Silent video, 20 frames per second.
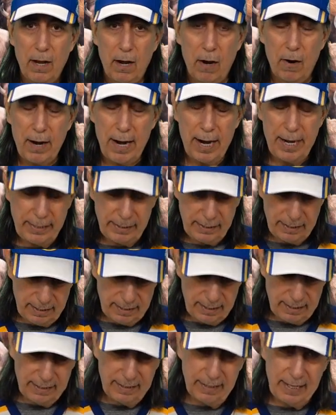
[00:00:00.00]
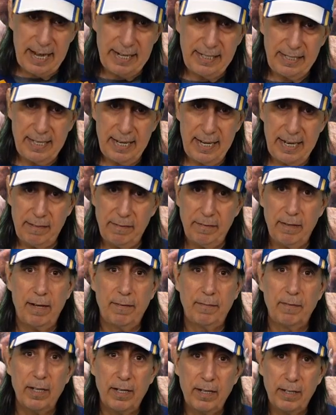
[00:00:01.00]
All right that's it.
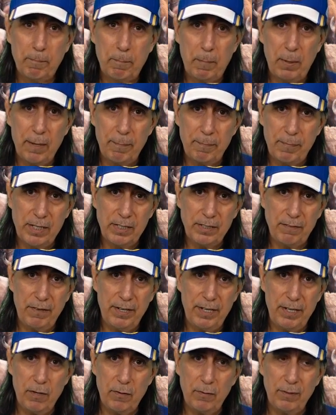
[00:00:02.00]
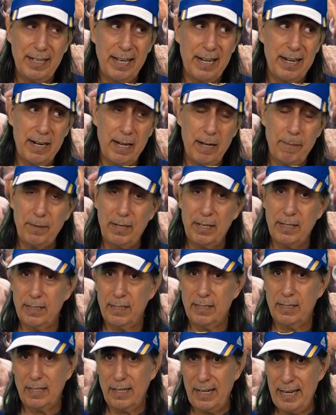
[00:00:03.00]
I'm gonna put up this video, get it up because
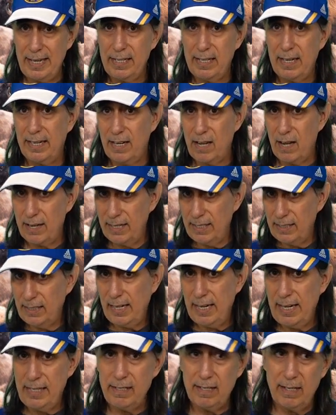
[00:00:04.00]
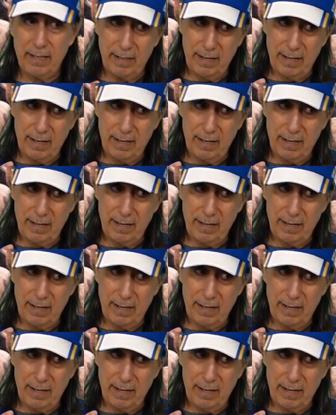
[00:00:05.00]
it's late. I got in late.